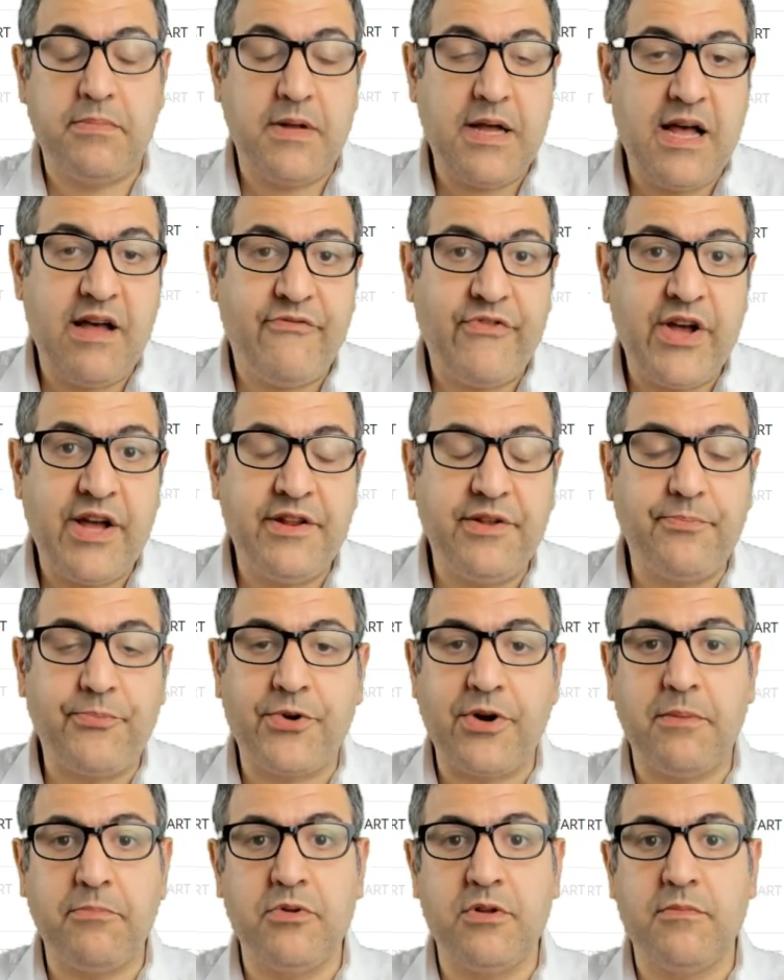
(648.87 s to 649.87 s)
have any
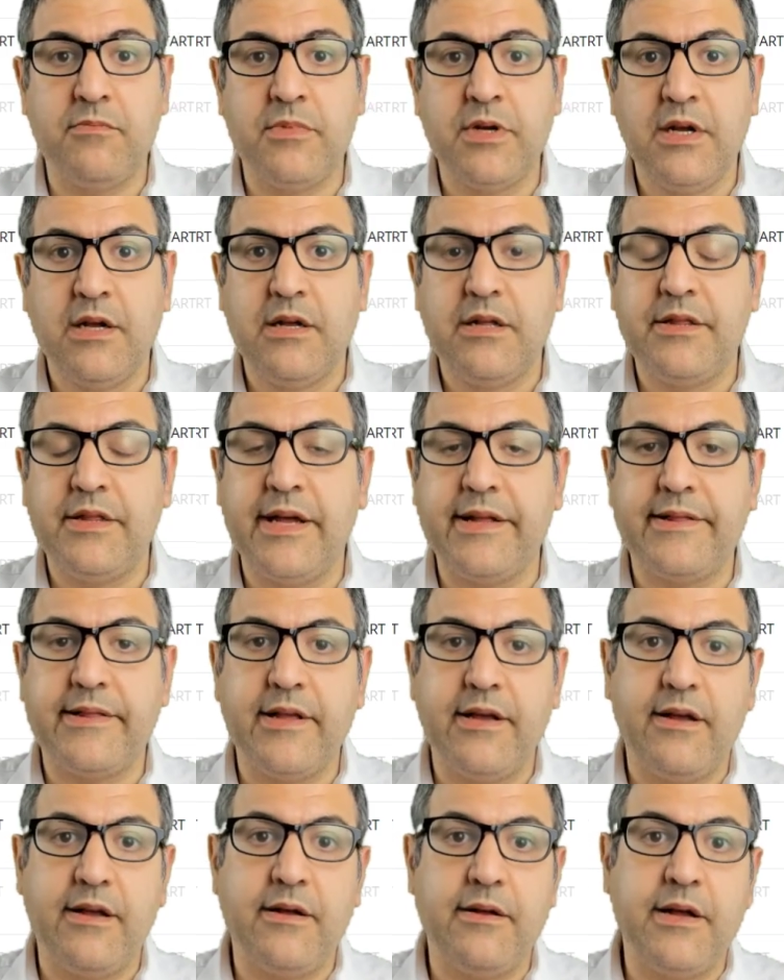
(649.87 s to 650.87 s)
problem that
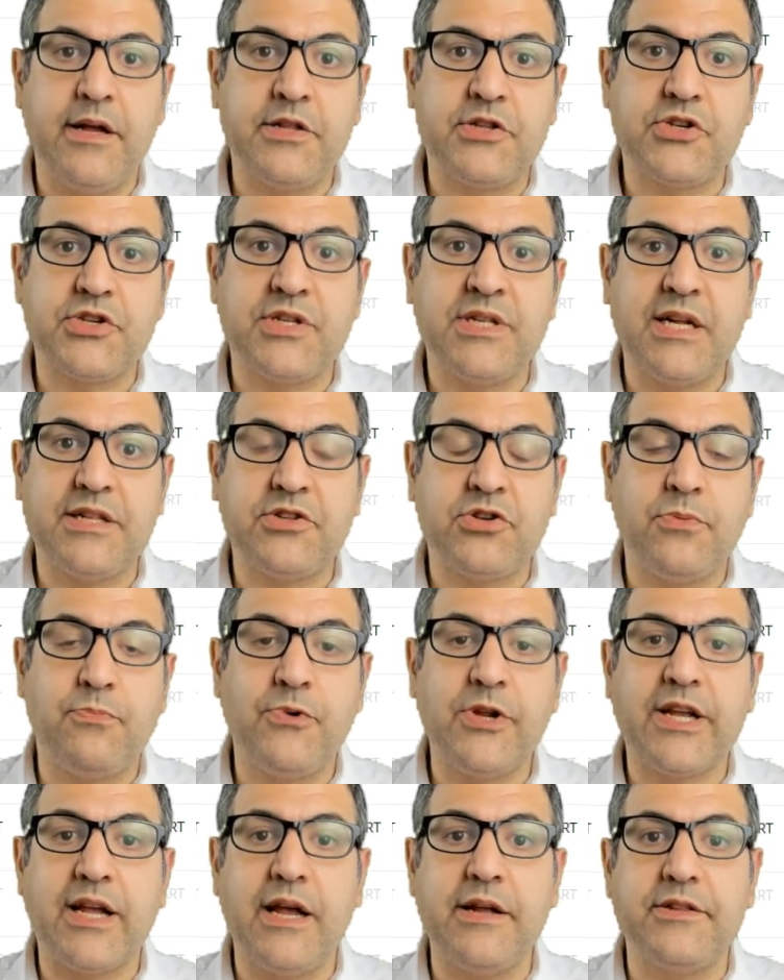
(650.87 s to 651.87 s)
it's not
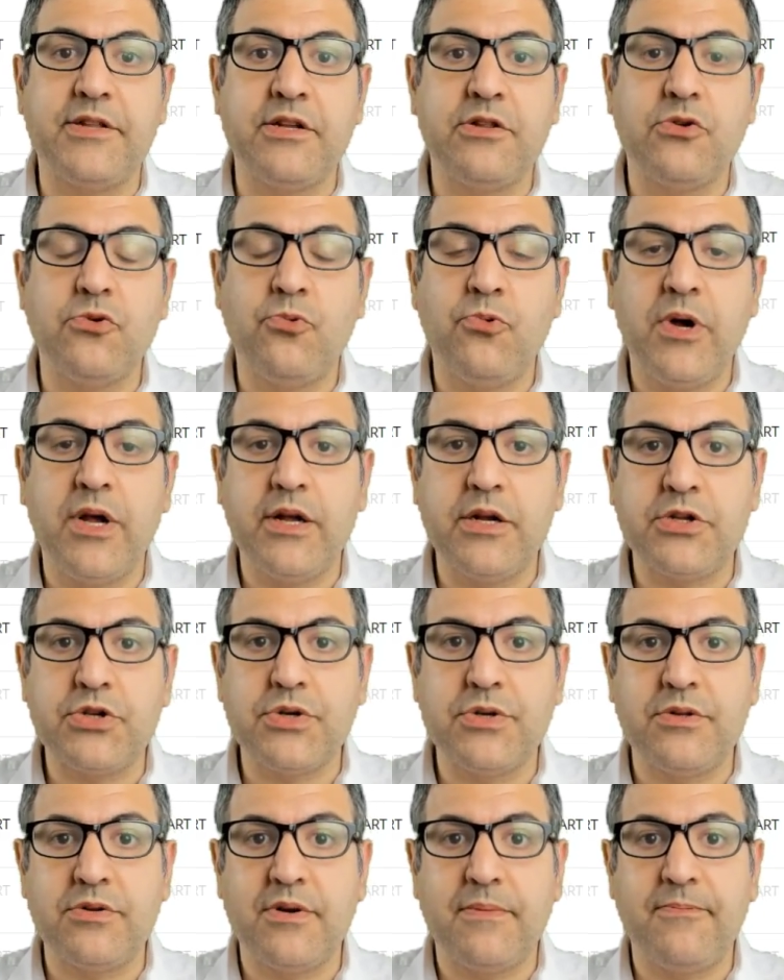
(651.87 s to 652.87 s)
replicating the way it
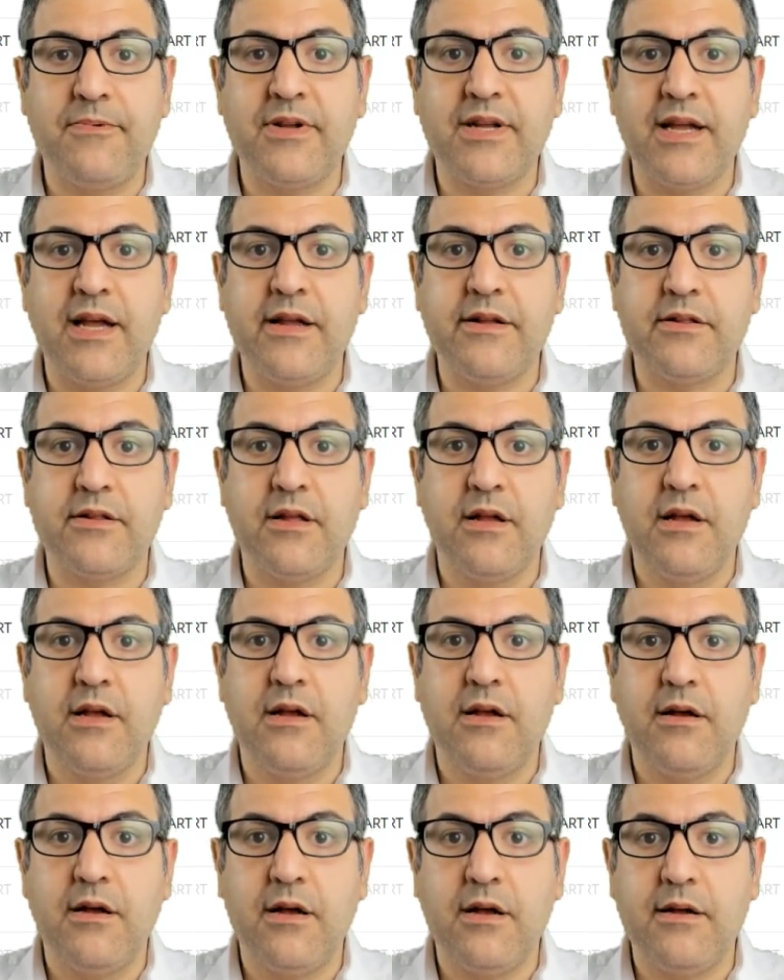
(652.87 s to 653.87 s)
should replicate
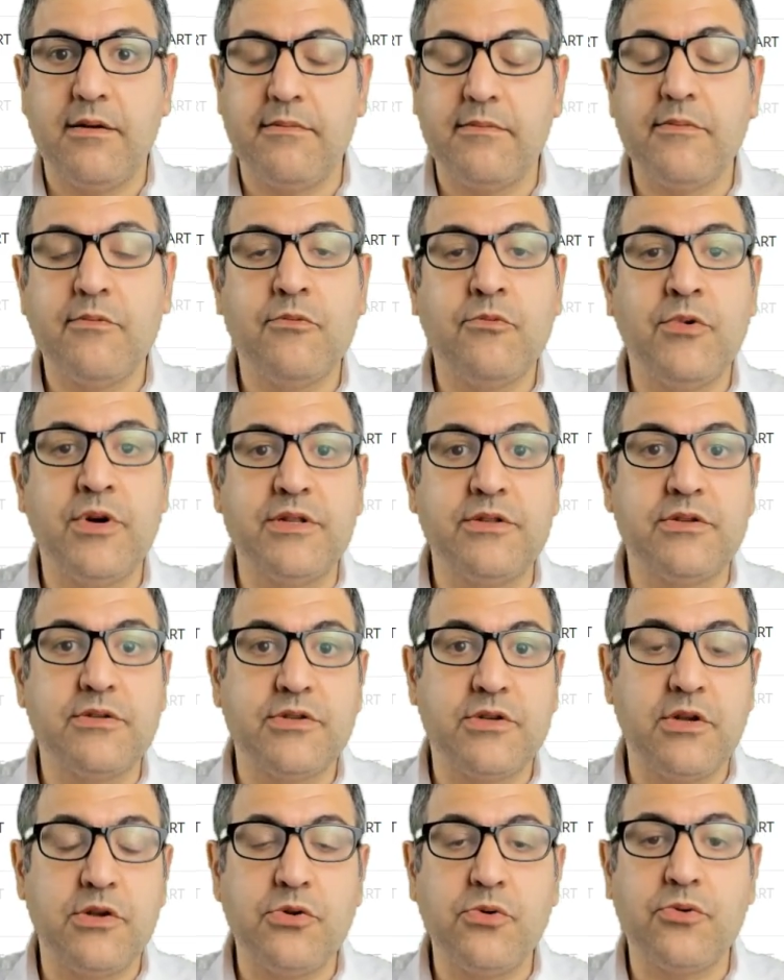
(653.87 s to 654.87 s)

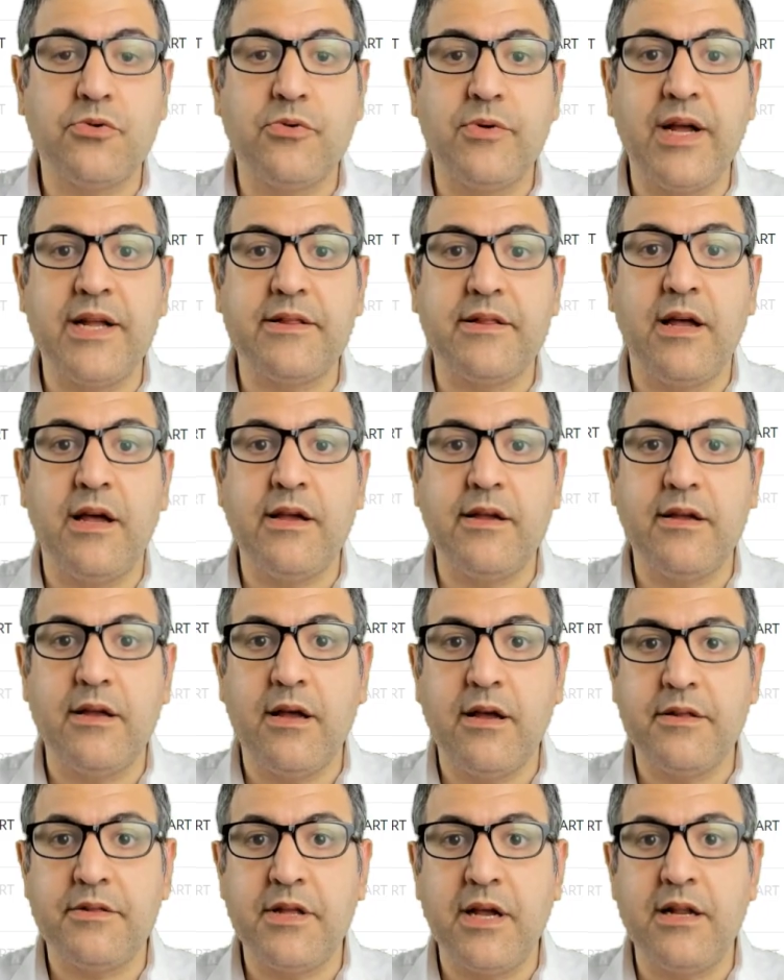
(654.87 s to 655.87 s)
once you create
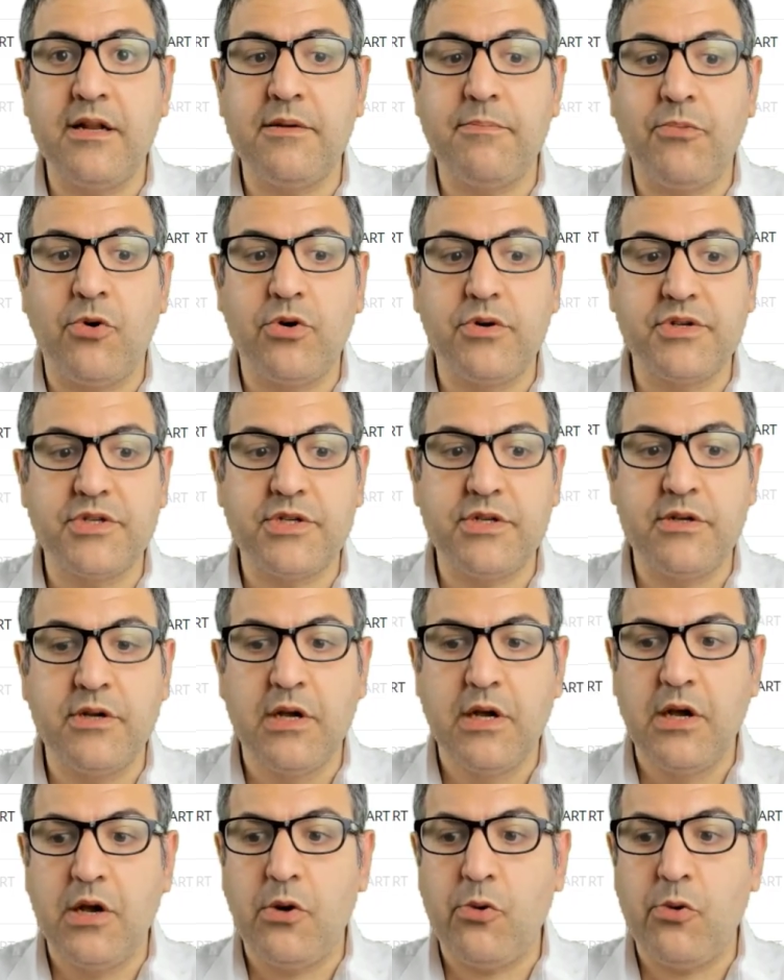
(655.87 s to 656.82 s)
a daily policy,